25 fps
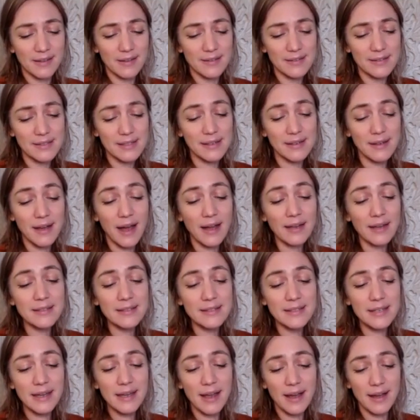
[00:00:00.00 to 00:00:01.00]
to
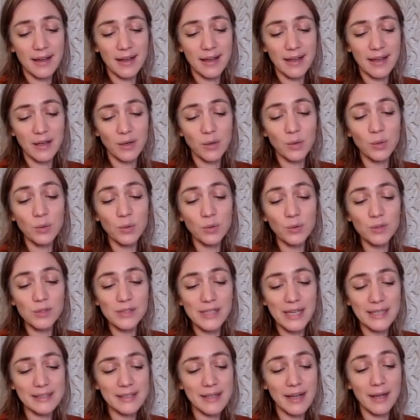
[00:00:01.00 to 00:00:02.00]
underlie all
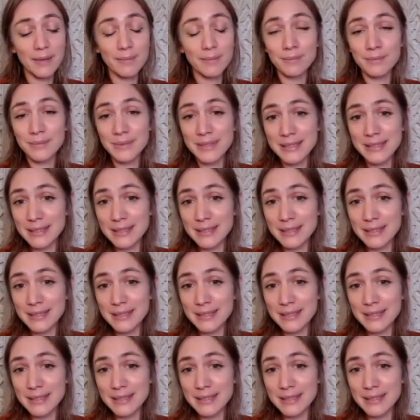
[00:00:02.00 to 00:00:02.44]
that comes